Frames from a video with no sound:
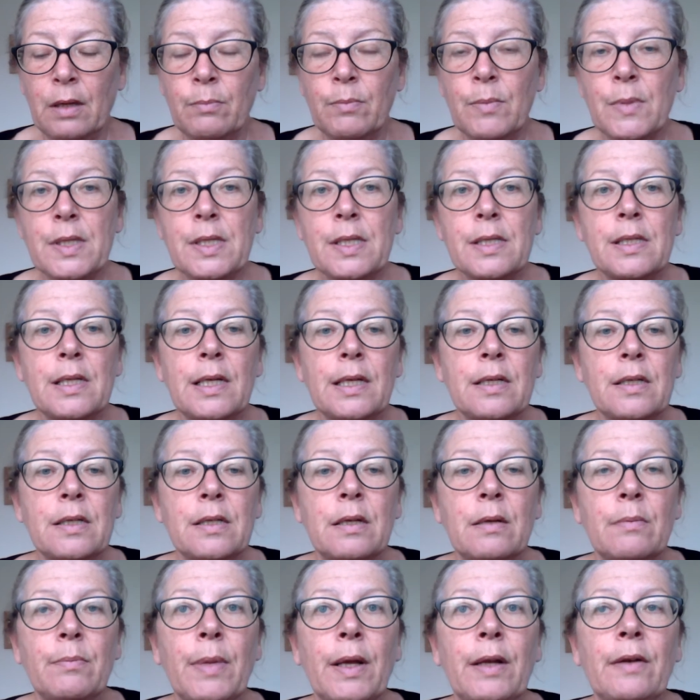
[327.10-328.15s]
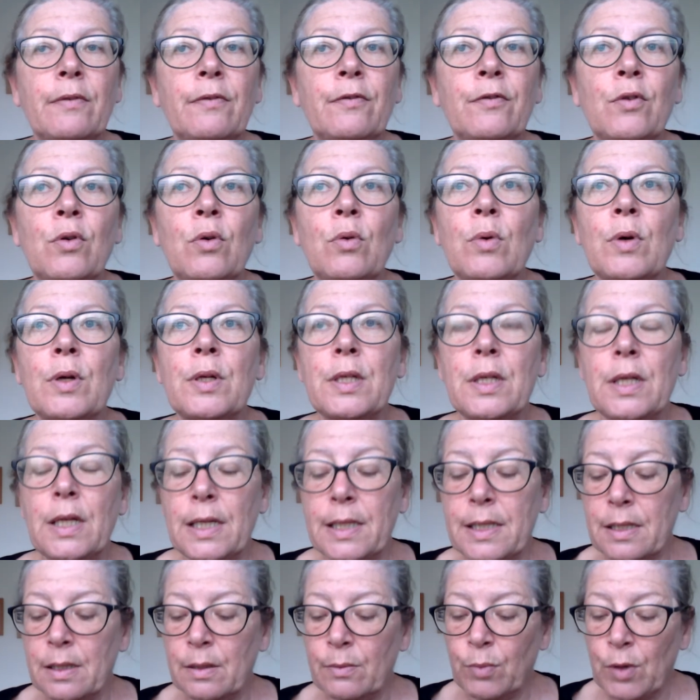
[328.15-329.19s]
Mrs. Linton bent forward and
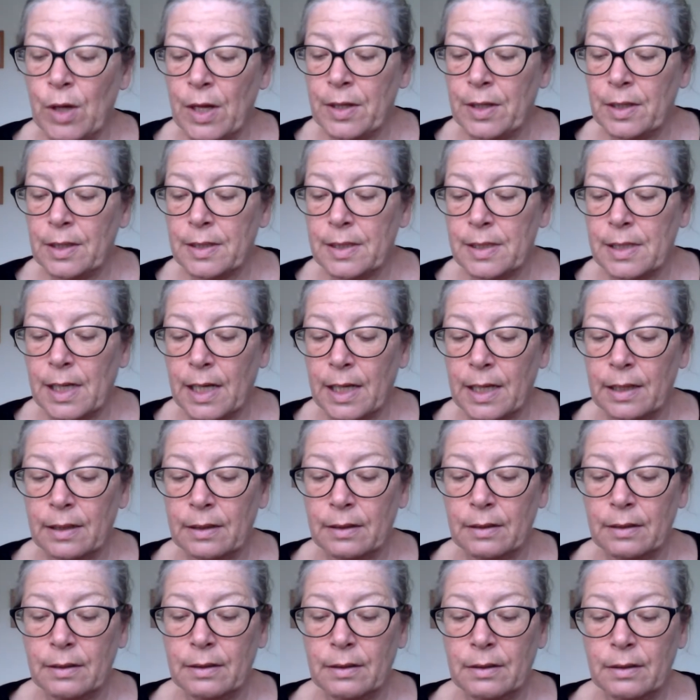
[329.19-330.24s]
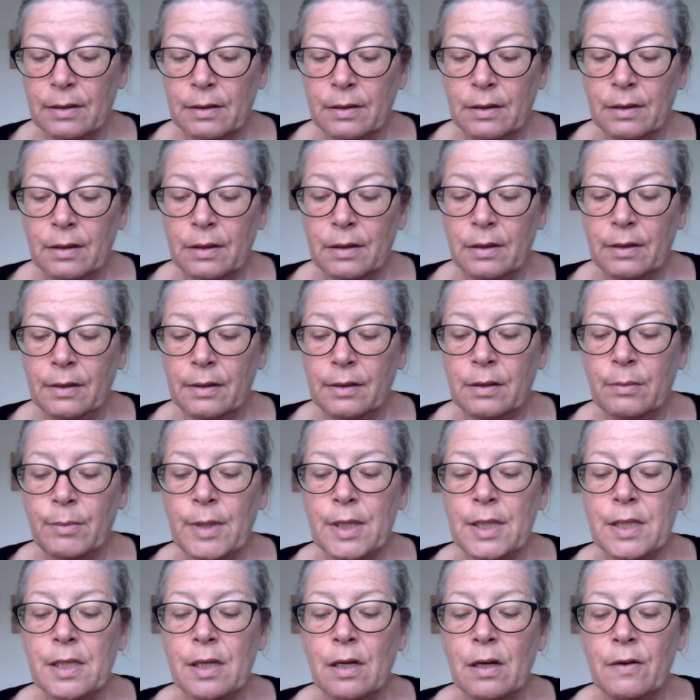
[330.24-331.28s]
listened breathlessly. The
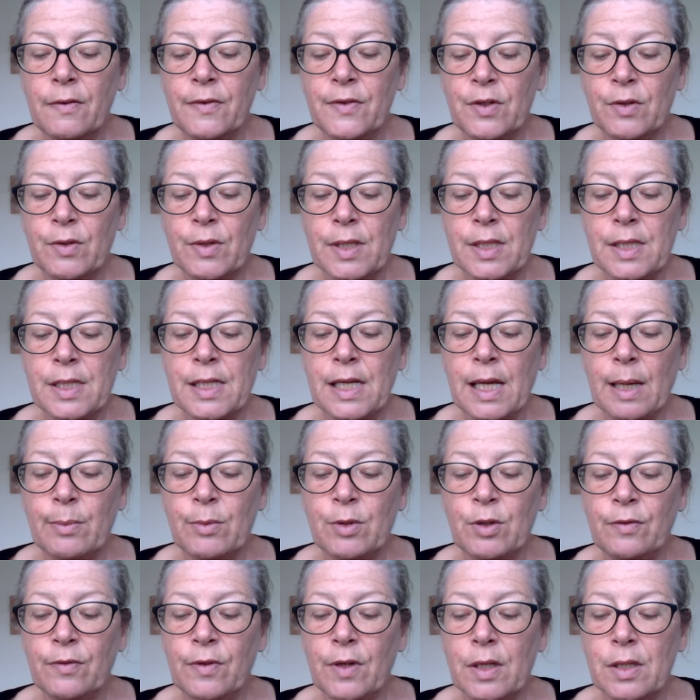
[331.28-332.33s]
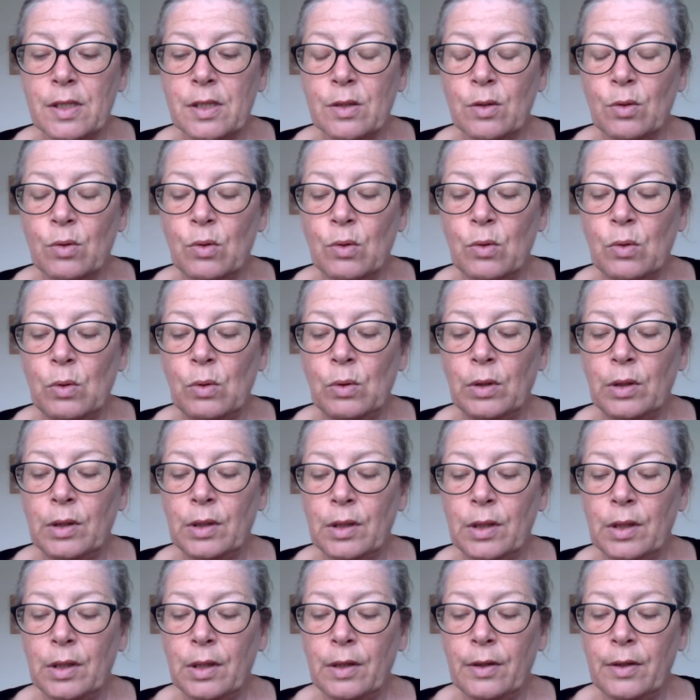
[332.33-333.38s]
minute after, a step traversed the hall.
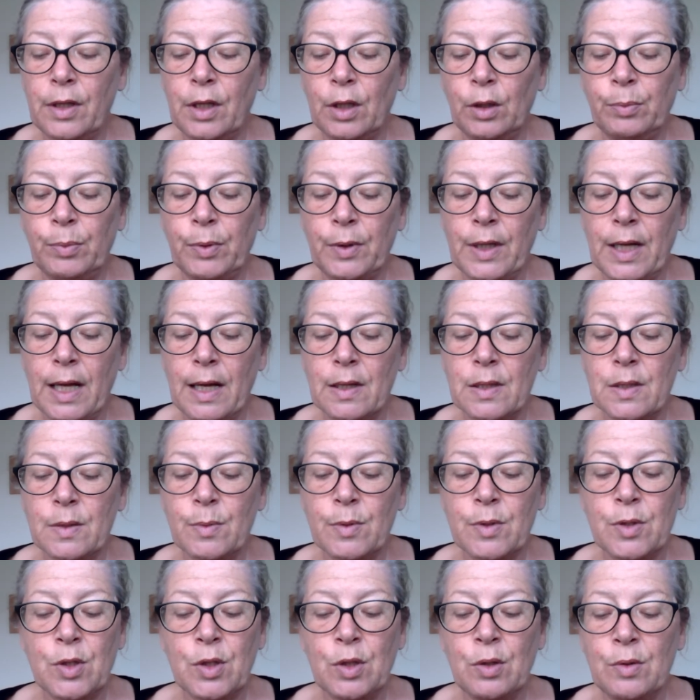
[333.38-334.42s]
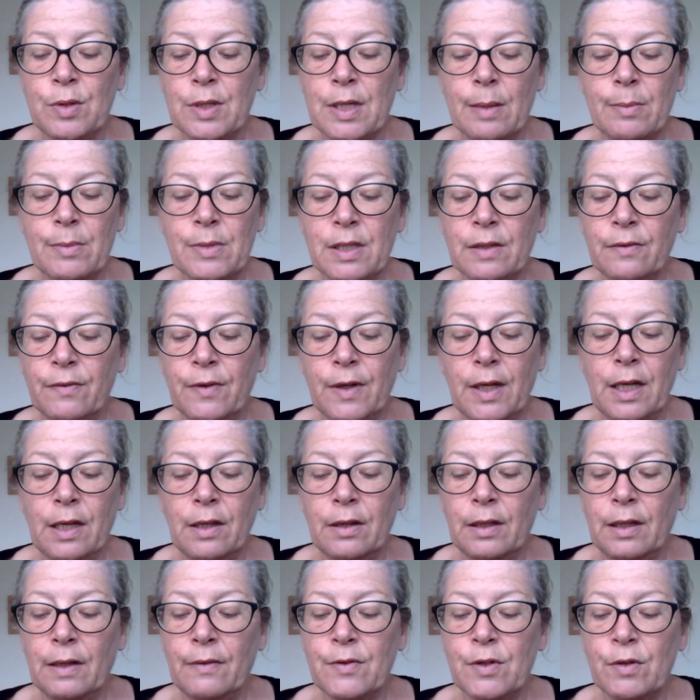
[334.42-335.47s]
The open house was too tempting for
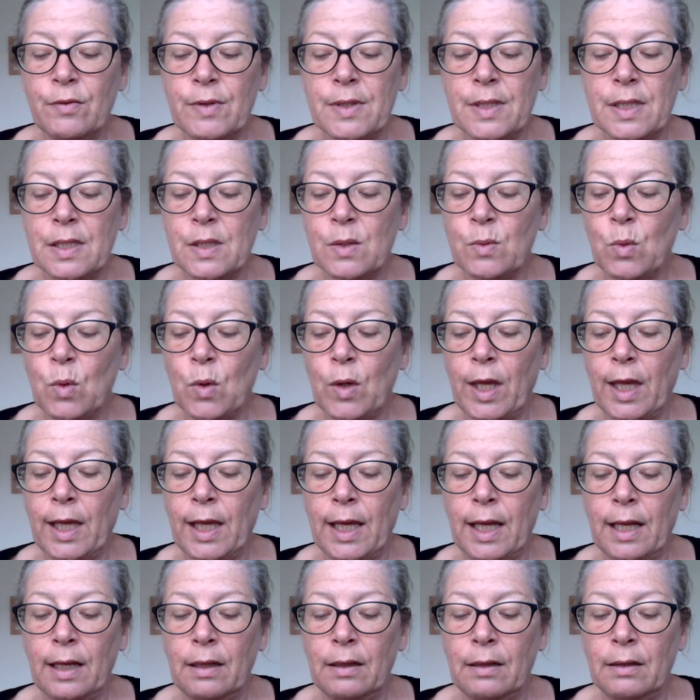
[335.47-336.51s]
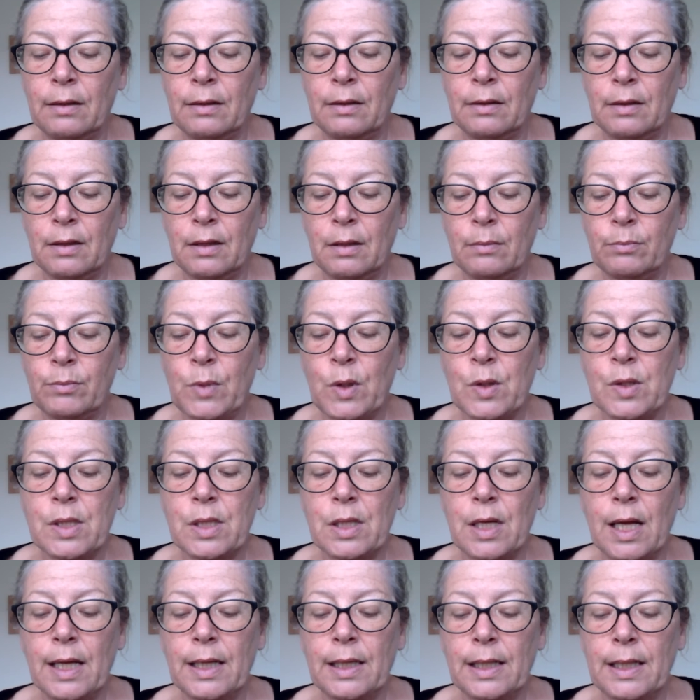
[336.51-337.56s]
Heathcliff to resist walking in. Most
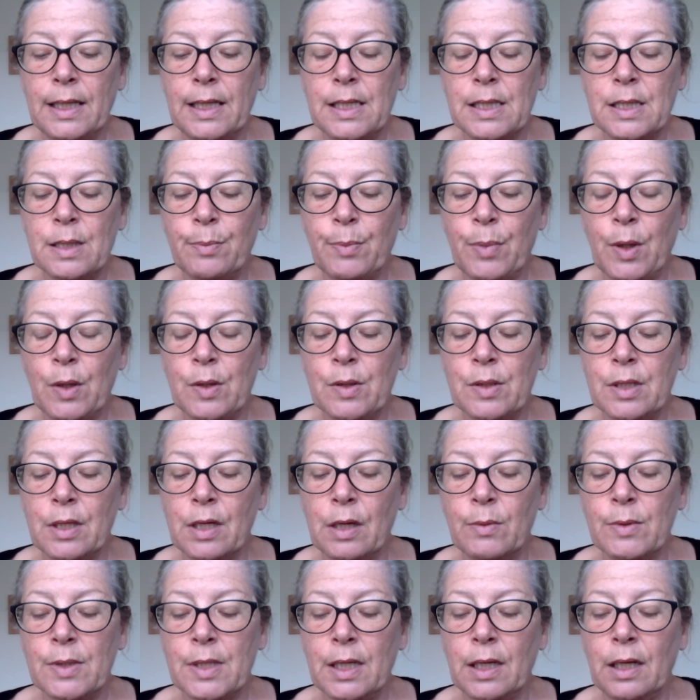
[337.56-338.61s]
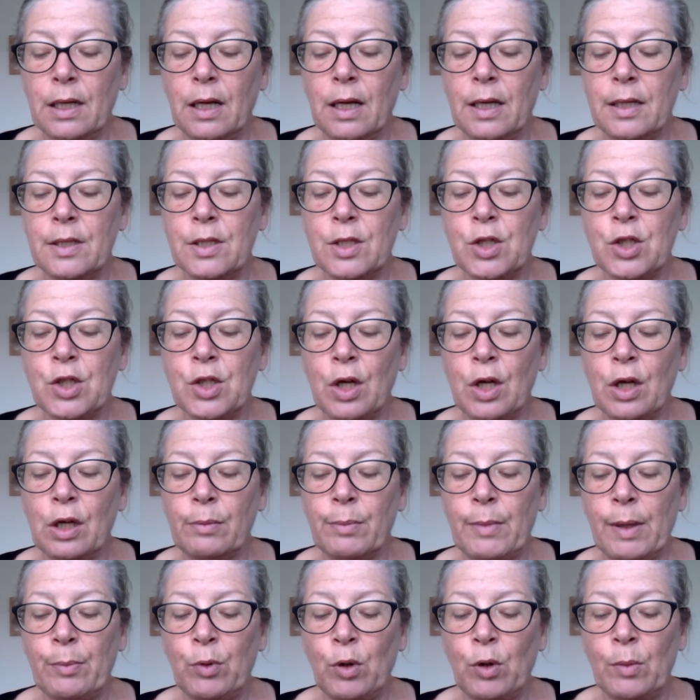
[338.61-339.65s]
likely he supposed that I was inclined to shirk
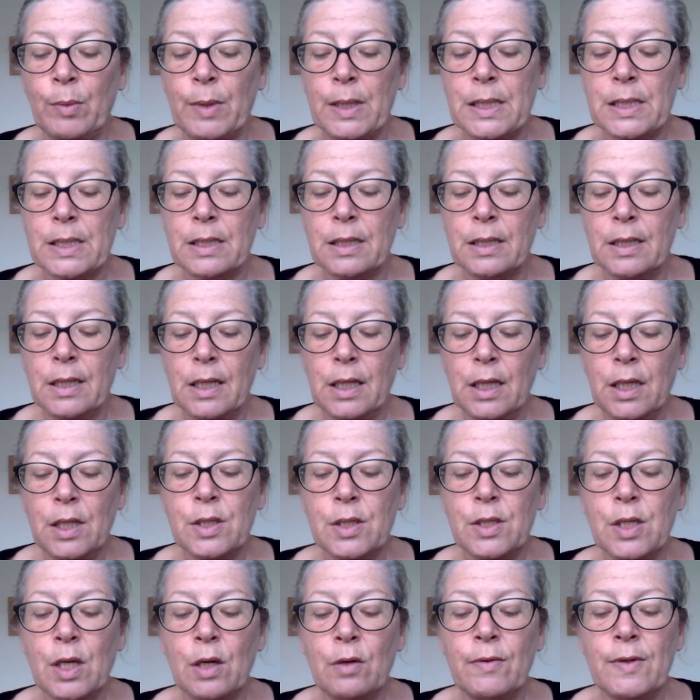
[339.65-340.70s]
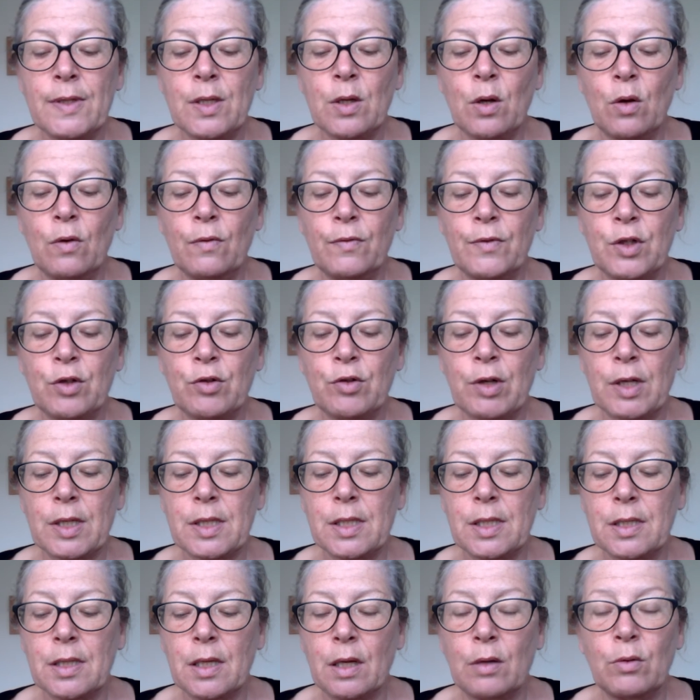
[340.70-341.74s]
my promise, and so resolved to trust
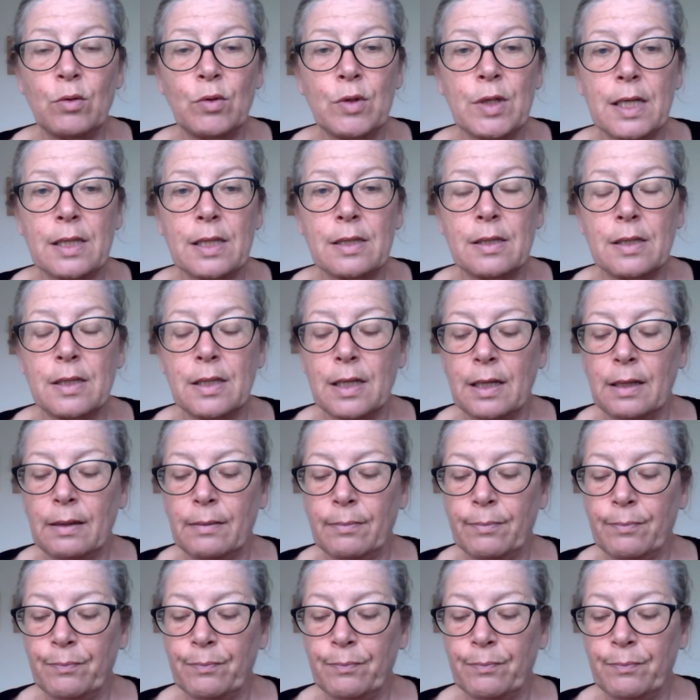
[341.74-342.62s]
his own audacity.